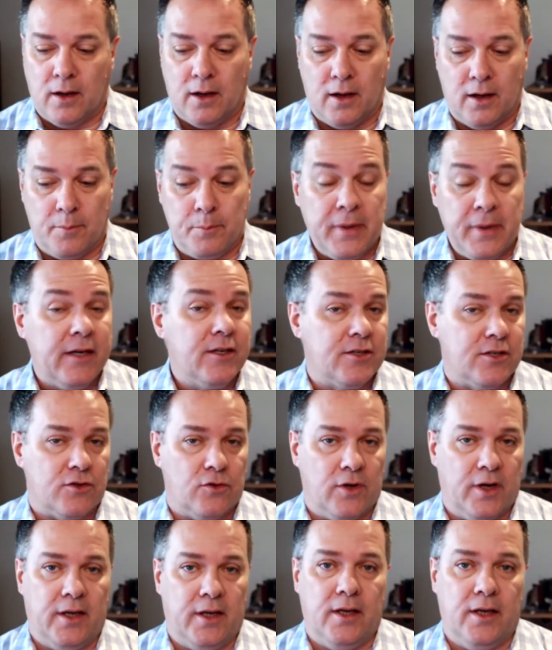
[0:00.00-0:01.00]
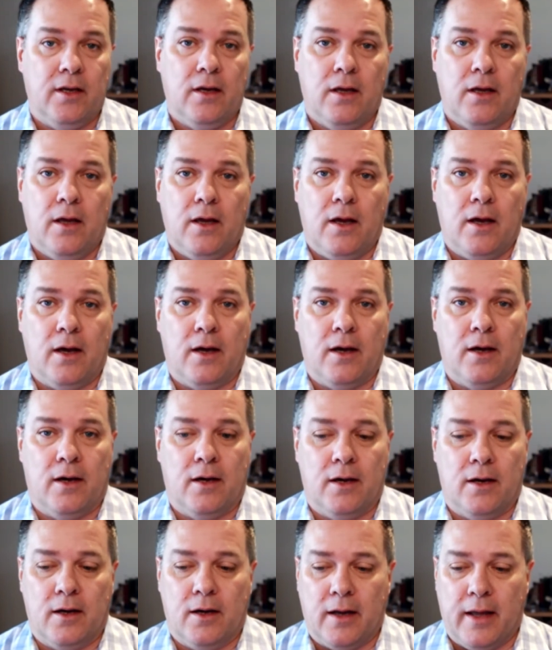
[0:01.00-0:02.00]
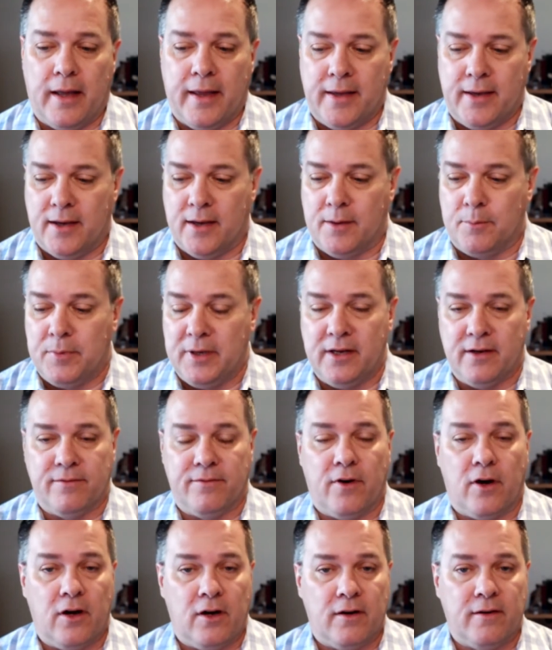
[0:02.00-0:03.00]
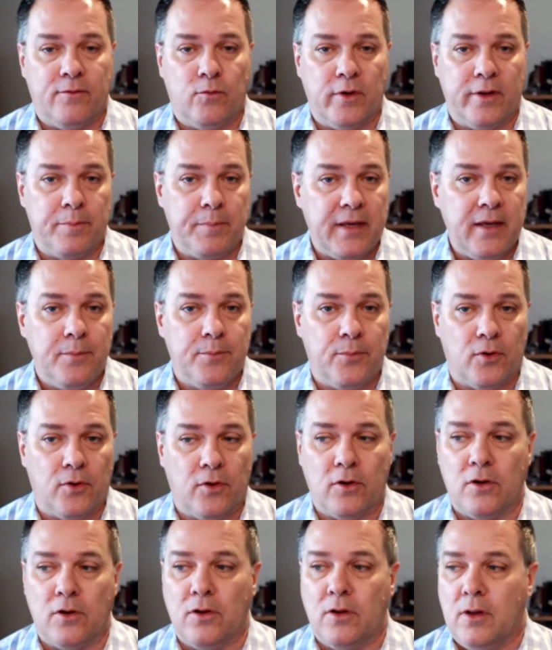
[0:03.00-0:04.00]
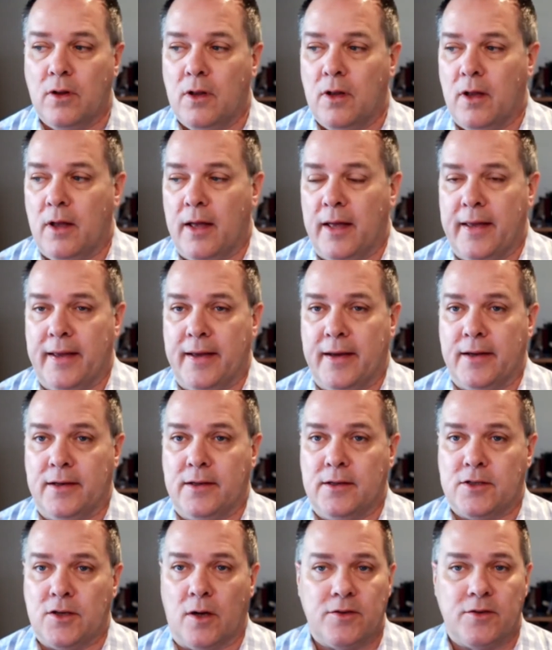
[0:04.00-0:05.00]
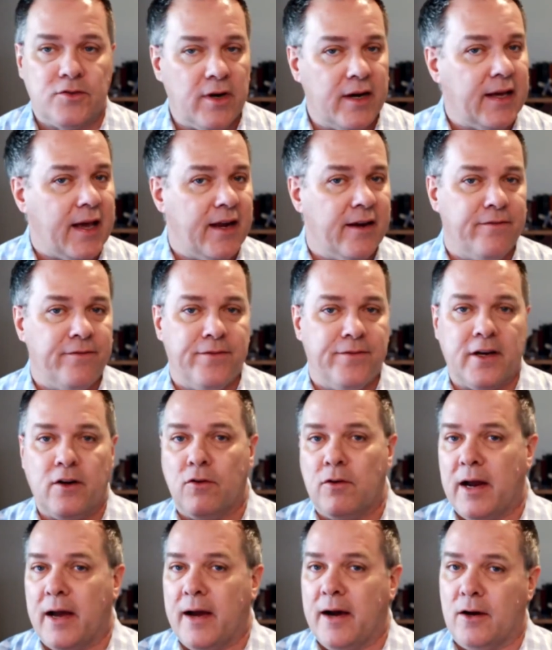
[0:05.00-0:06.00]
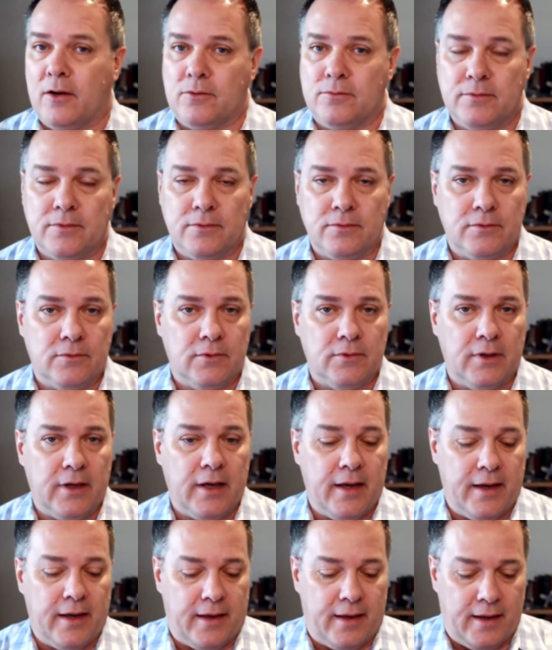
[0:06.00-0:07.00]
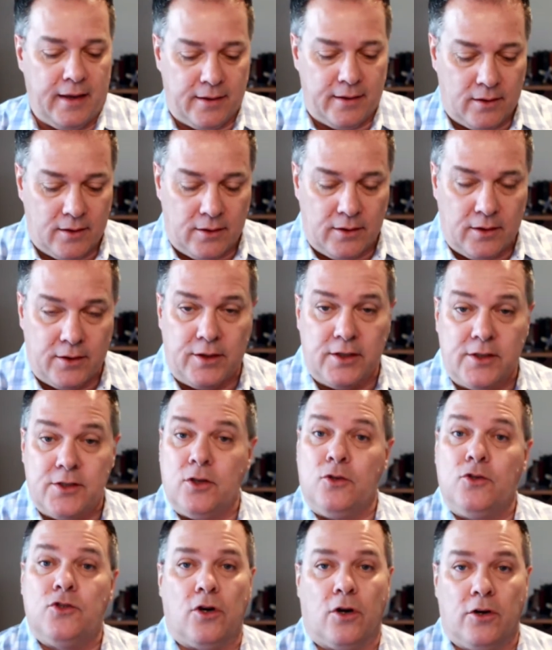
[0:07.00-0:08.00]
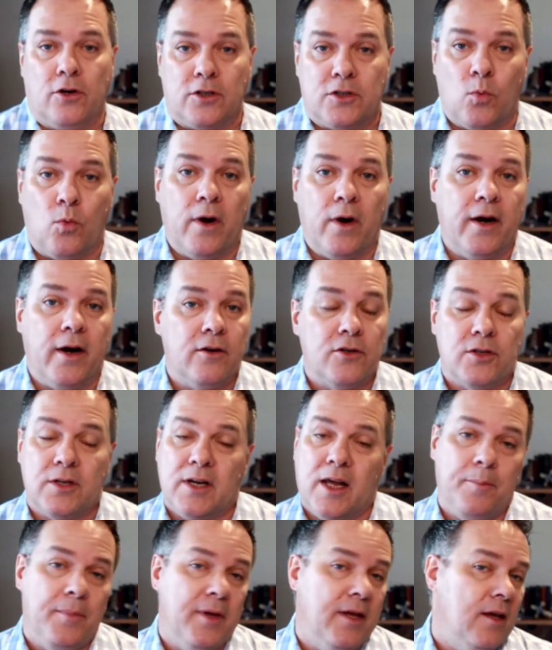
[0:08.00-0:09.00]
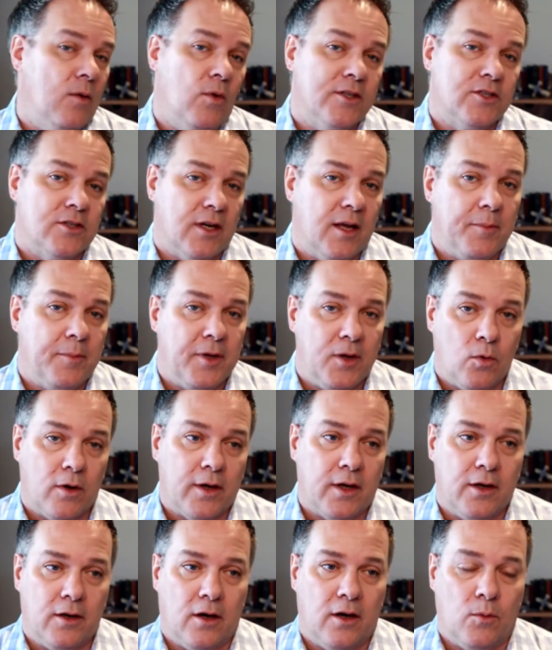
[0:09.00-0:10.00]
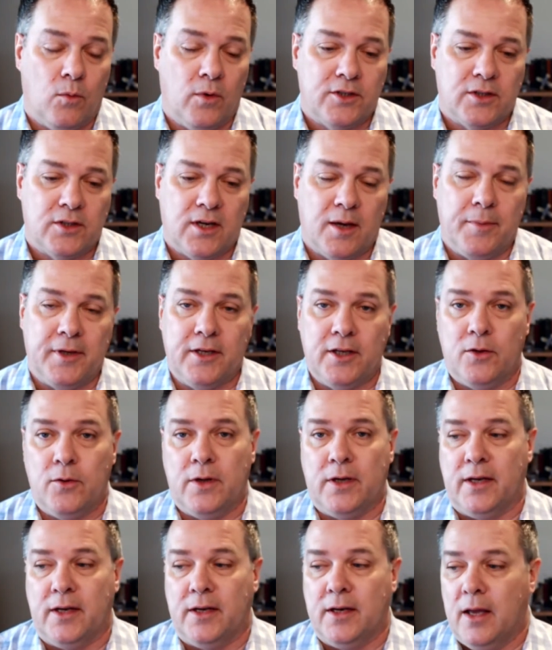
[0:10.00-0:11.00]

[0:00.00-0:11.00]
ministry and being involved with people, and so I was trying to kind of figure out at this new church, where should I be? What should I be working on? What should I be doing?